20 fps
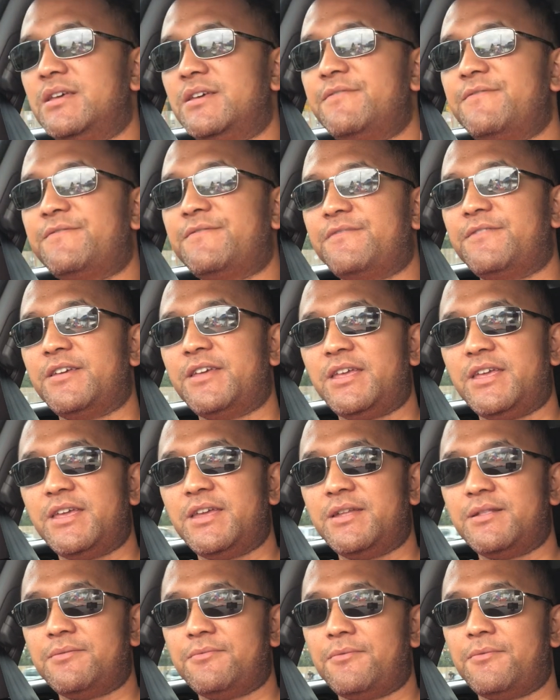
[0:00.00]
it
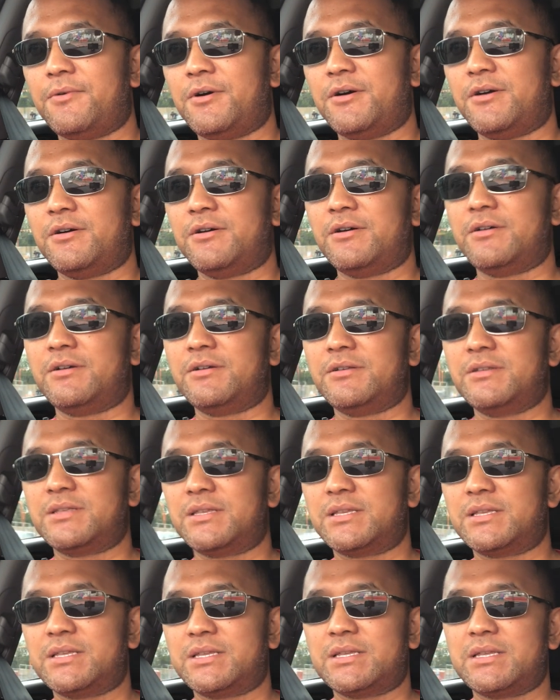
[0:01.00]

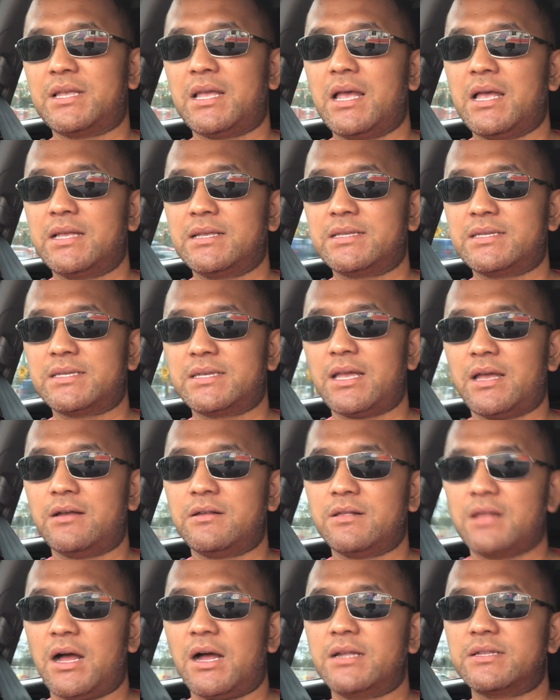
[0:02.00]
was
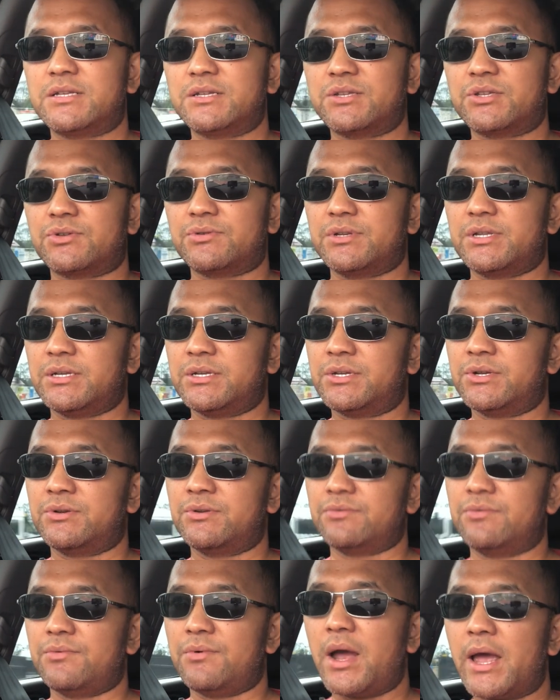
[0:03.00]
sell it the
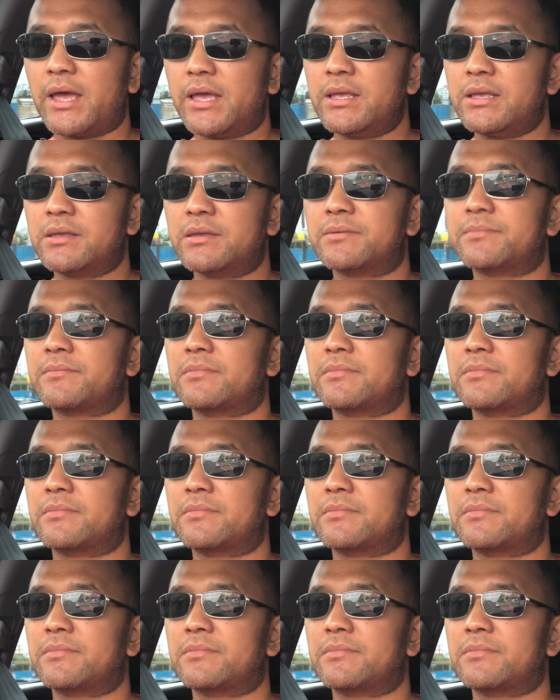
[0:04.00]
traditional way